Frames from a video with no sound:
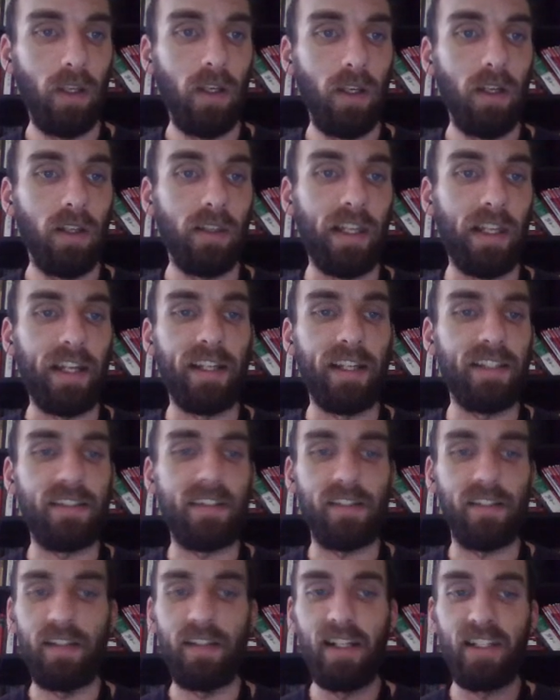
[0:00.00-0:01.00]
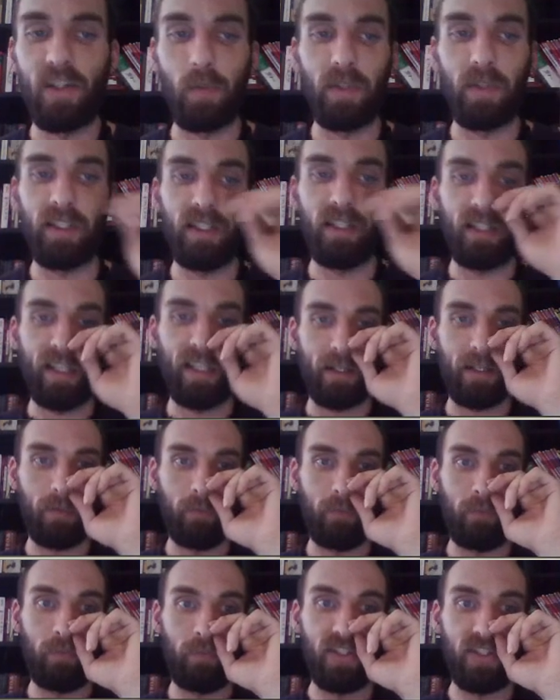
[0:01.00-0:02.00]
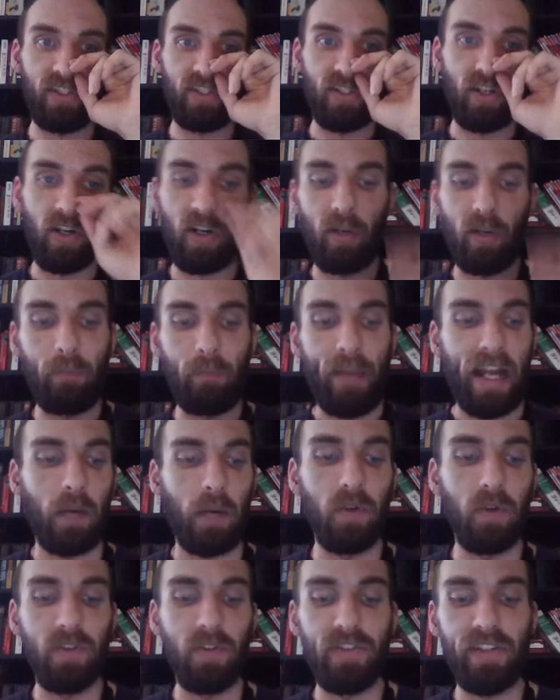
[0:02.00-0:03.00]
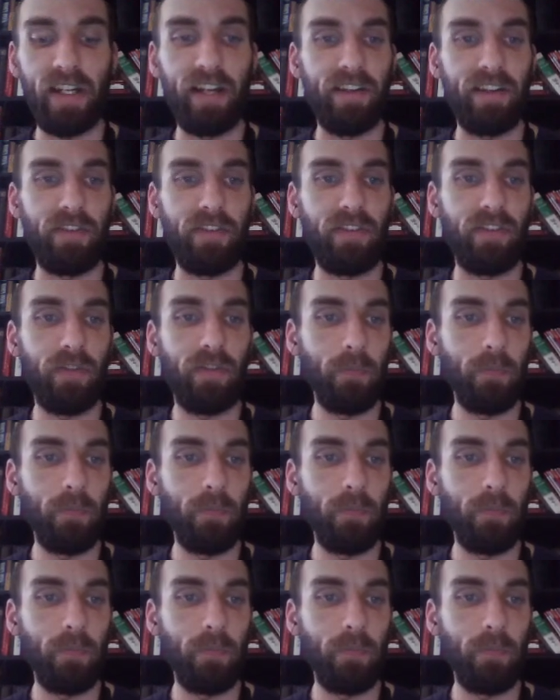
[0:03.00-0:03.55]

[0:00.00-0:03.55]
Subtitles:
It's really like bizarre backwards kind of system